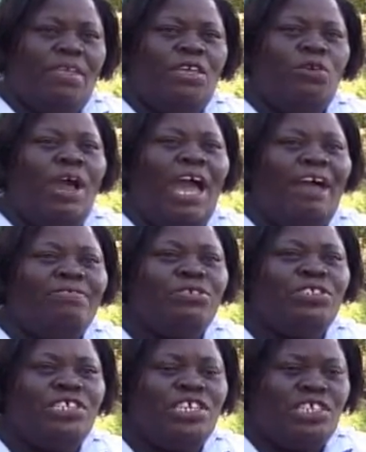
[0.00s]
You have
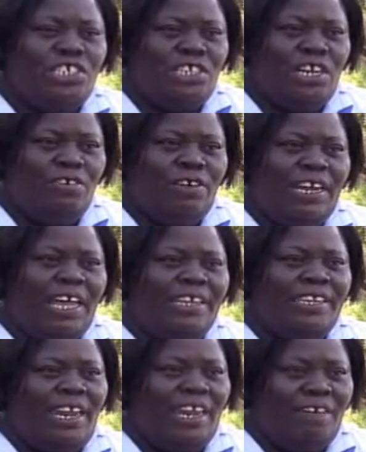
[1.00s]
to teach children
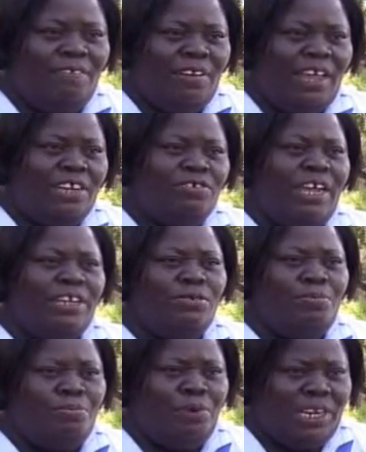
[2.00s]
at their level and try
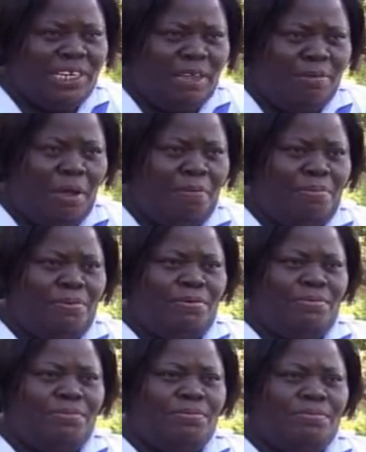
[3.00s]
to bring them up.
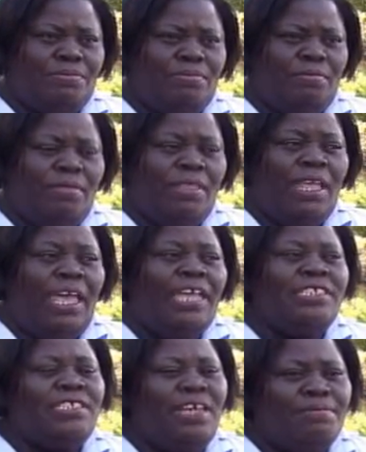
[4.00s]

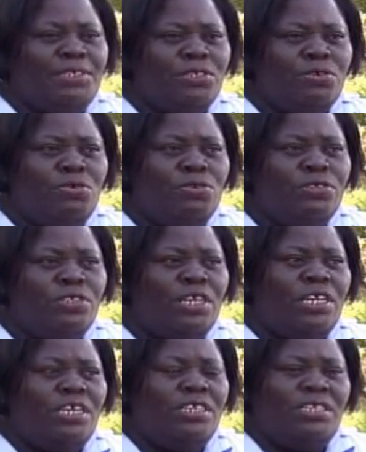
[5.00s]
In some schools,
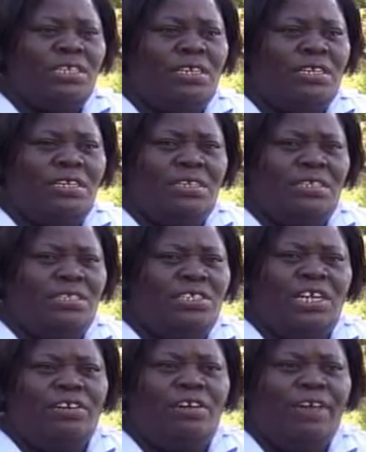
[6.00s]

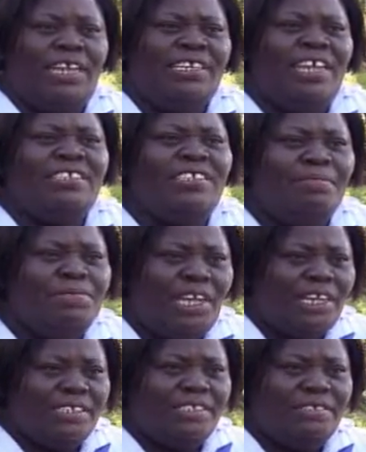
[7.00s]
children write 10
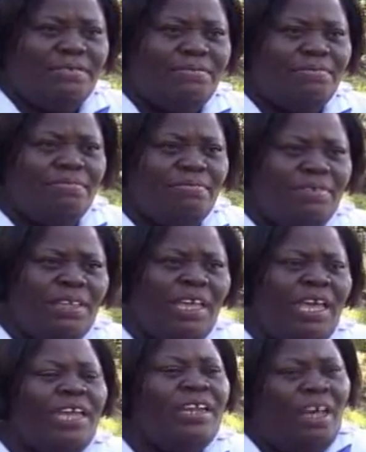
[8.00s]
subjects.
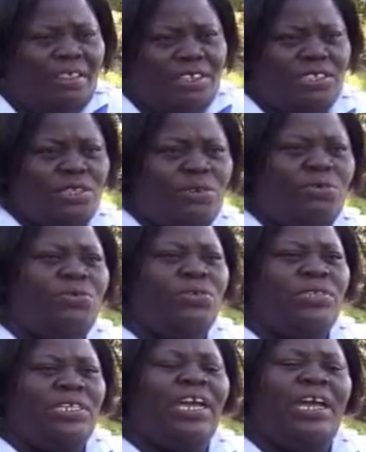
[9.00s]
In other
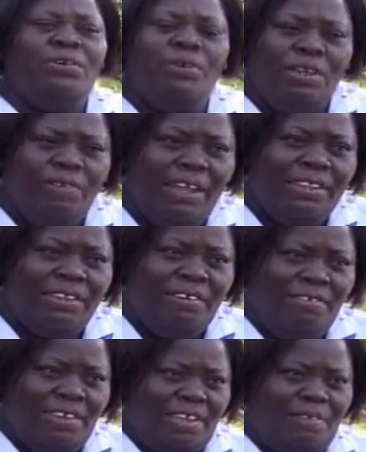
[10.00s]
schools, they can only write
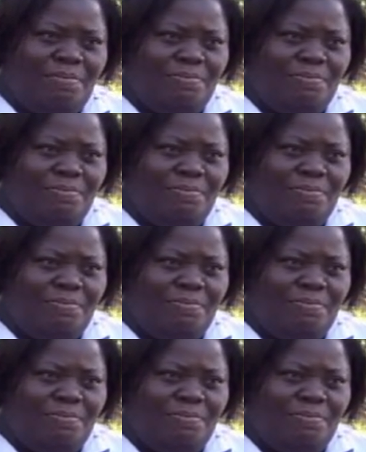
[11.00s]
3.